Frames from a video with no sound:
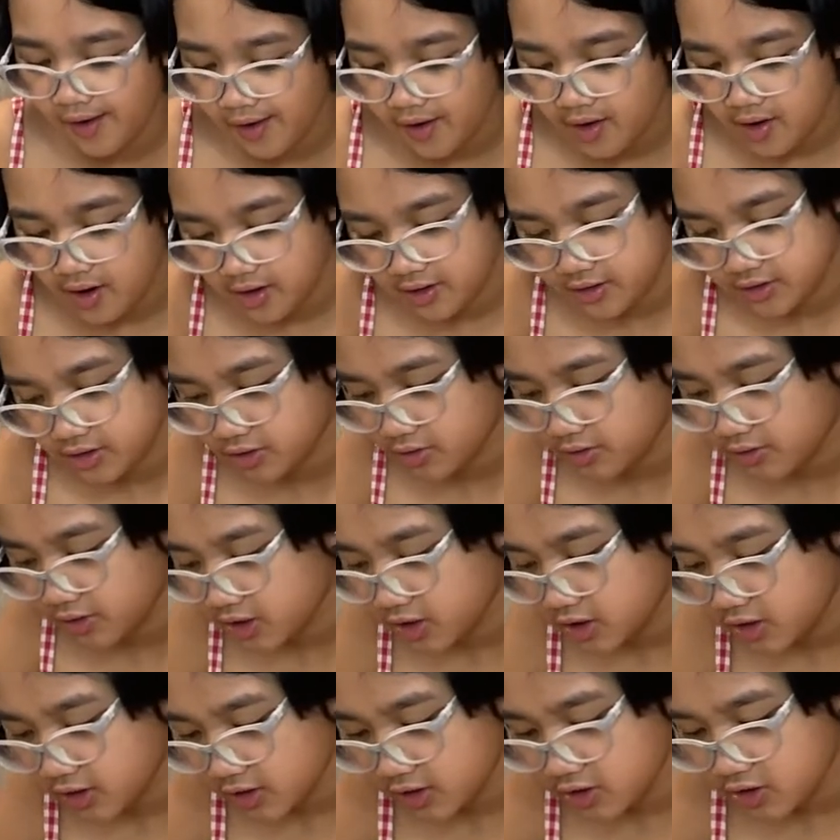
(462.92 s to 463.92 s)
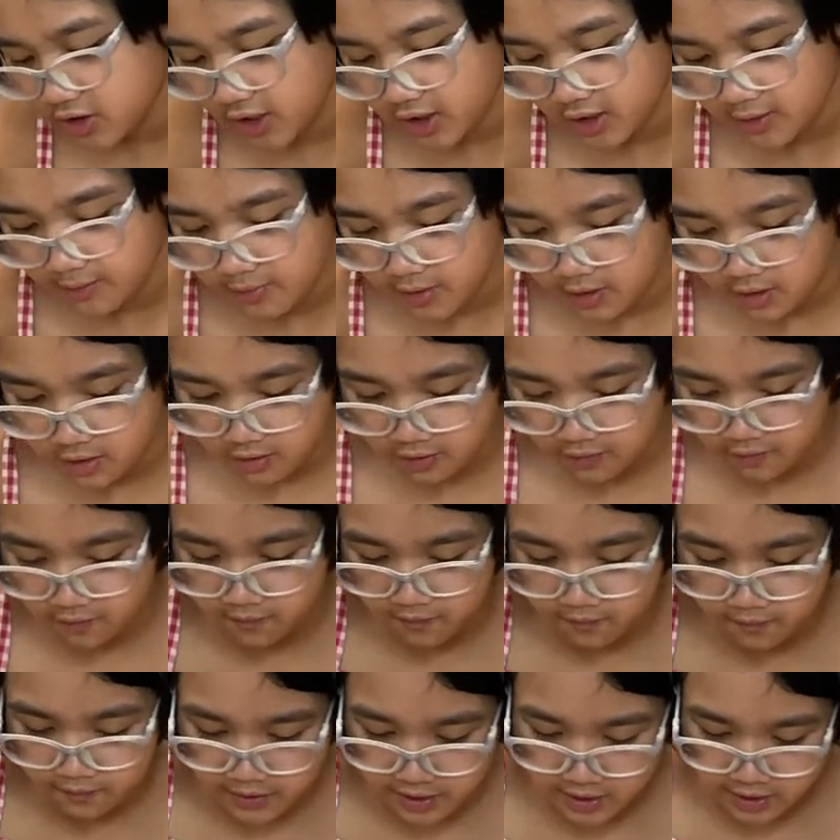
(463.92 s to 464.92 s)
Uh, so I just want to try a bit of
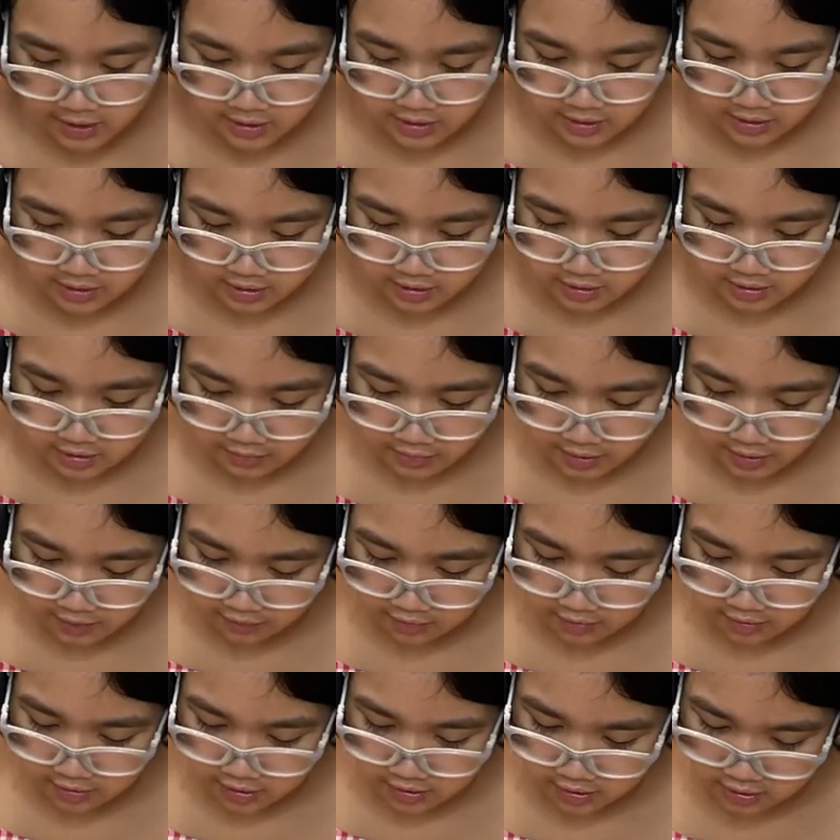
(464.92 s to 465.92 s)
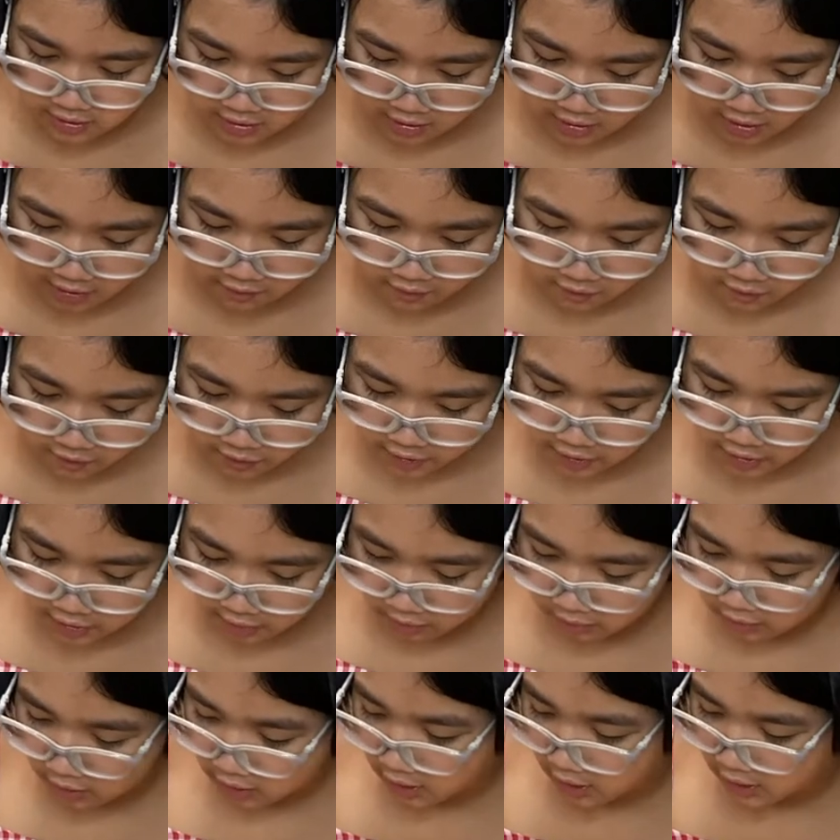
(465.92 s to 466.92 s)
this, whatever this stuff is.
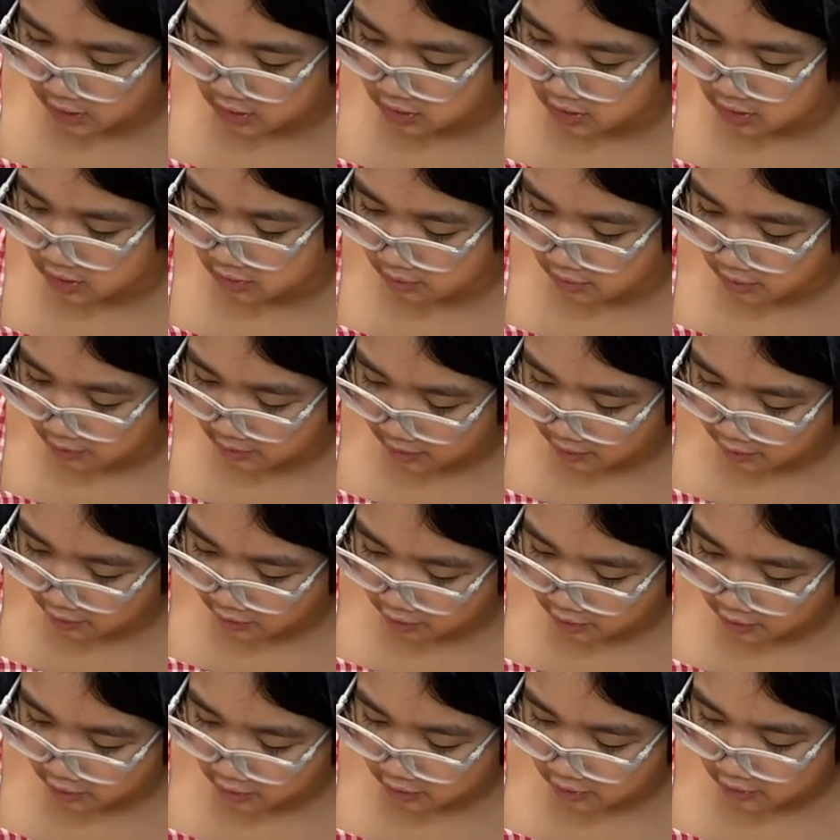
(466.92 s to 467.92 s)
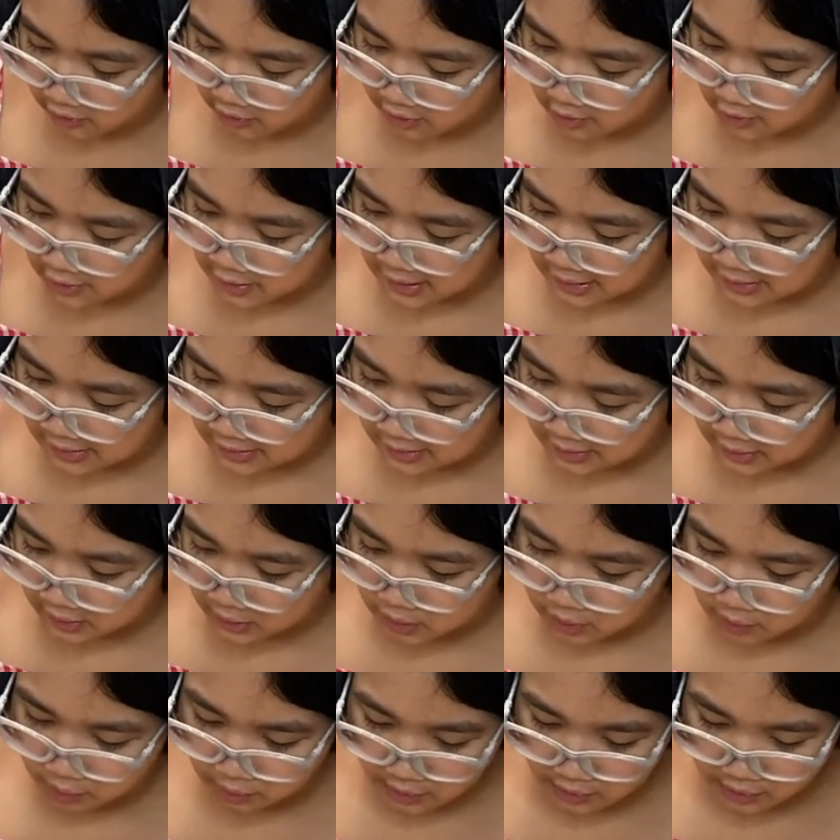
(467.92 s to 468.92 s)
I'm going to add some more for
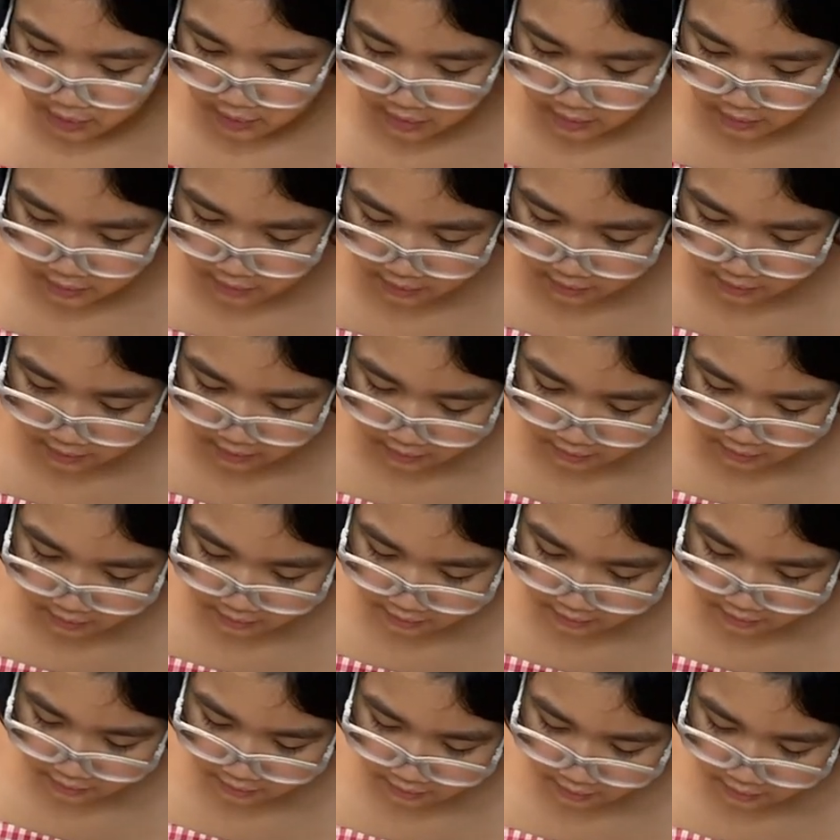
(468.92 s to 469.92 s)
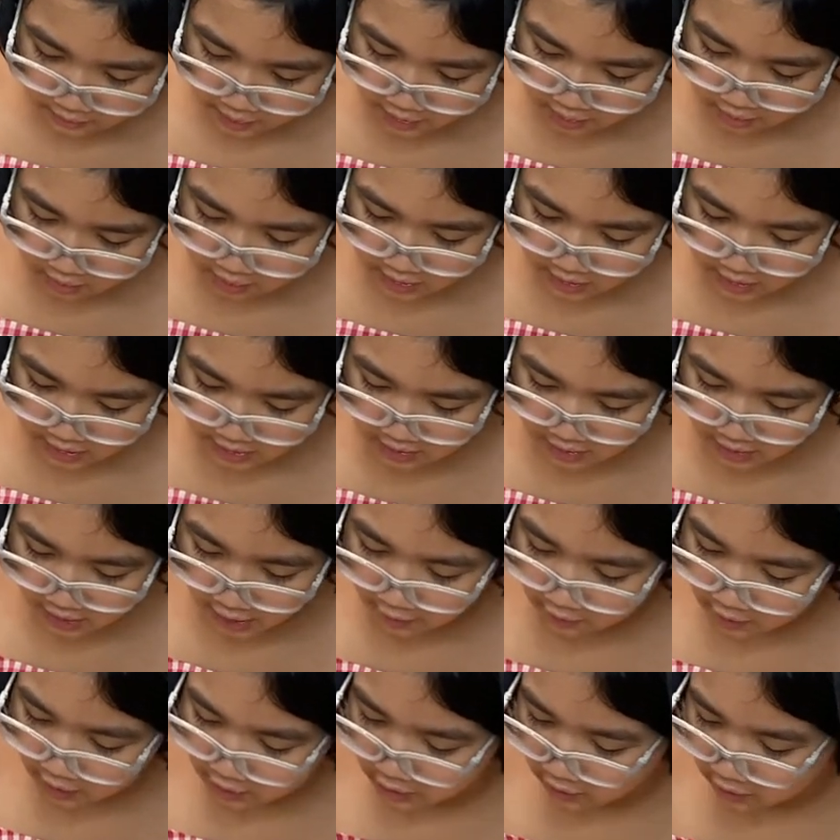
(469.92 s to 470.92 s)
Spread it. I don't think it's going
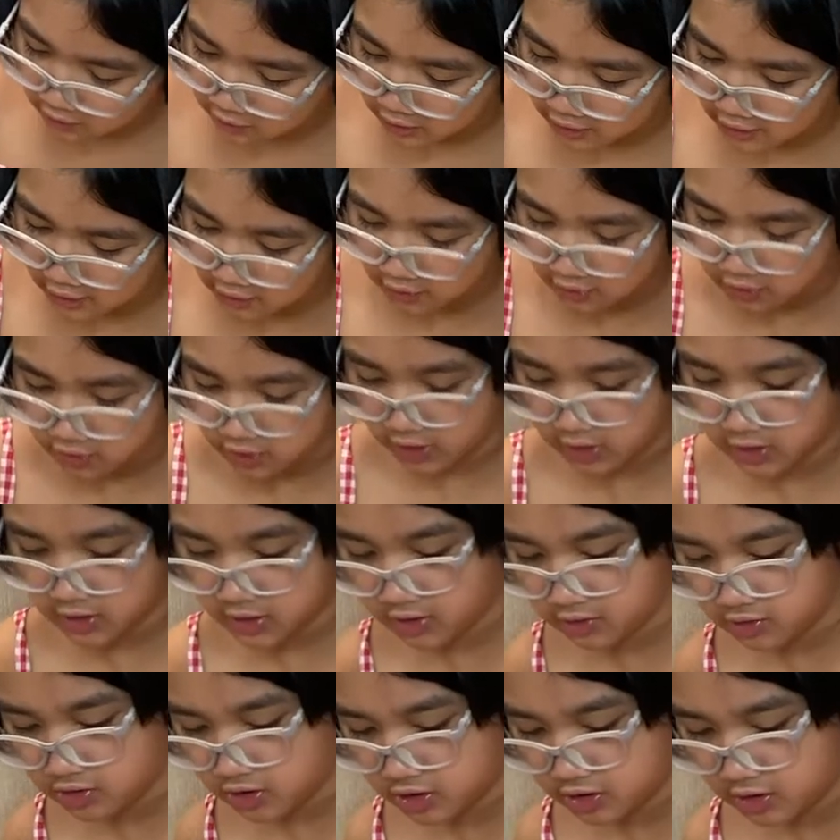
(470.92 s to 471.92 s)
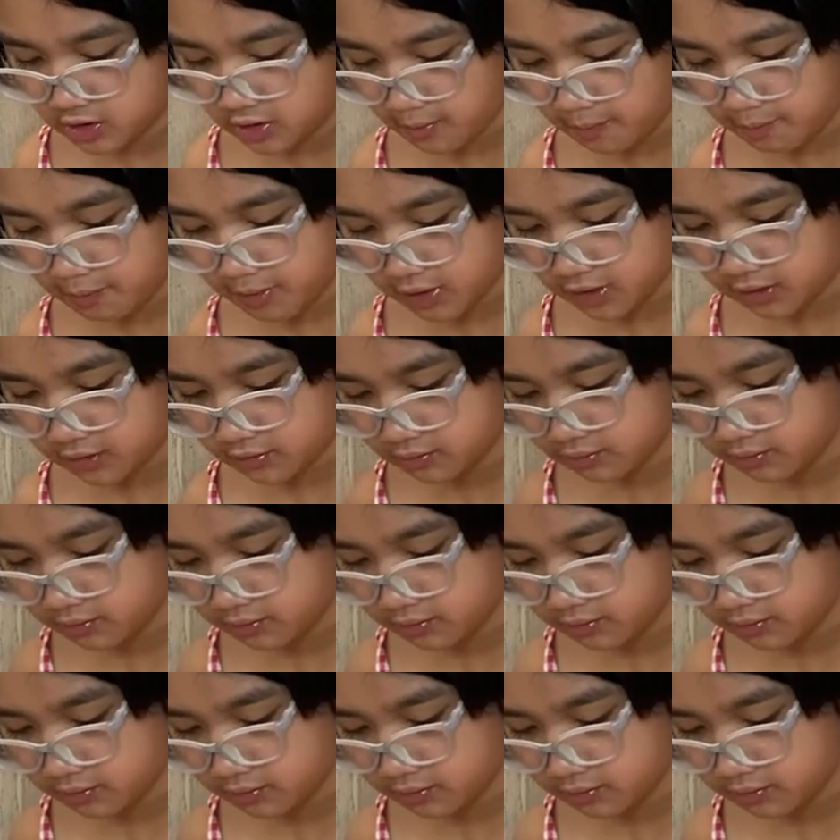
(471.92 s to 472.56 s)
to have any flavor, so I think I'll just dip it.